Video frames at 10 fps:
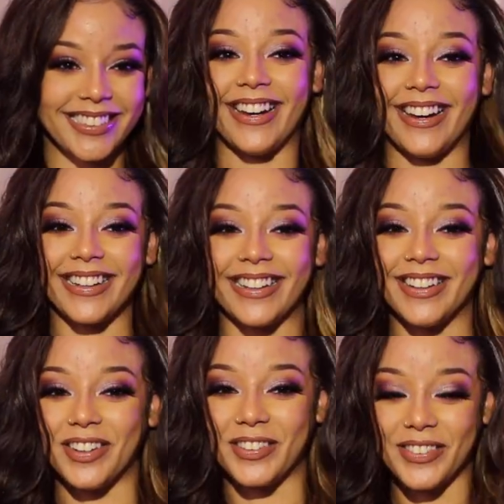Cannot
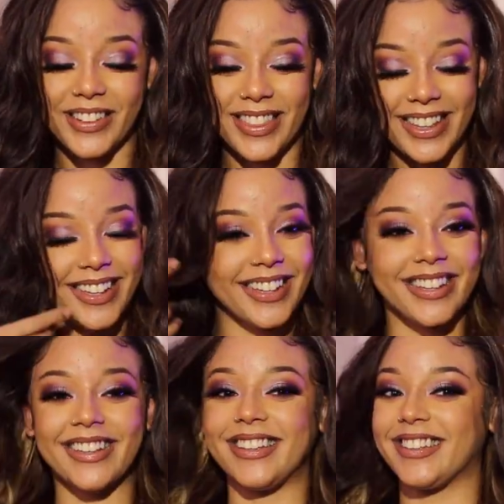get over
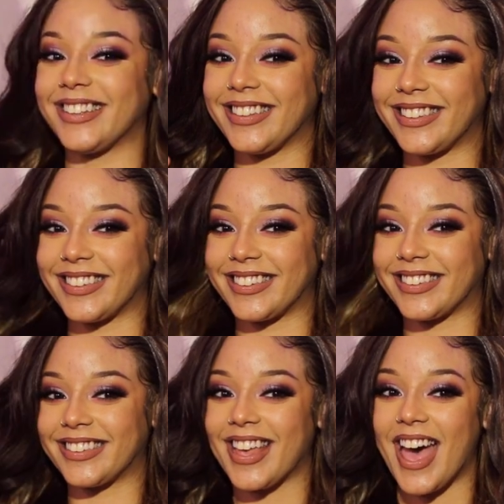
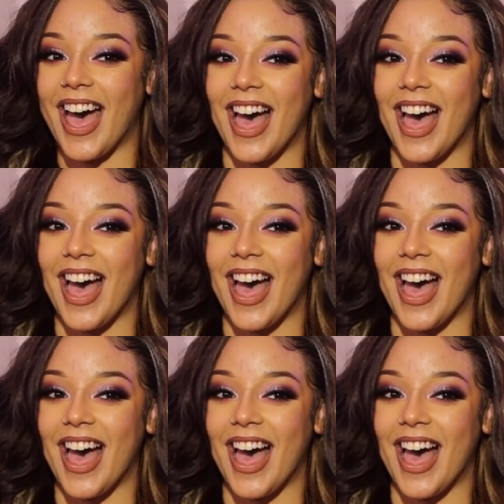this.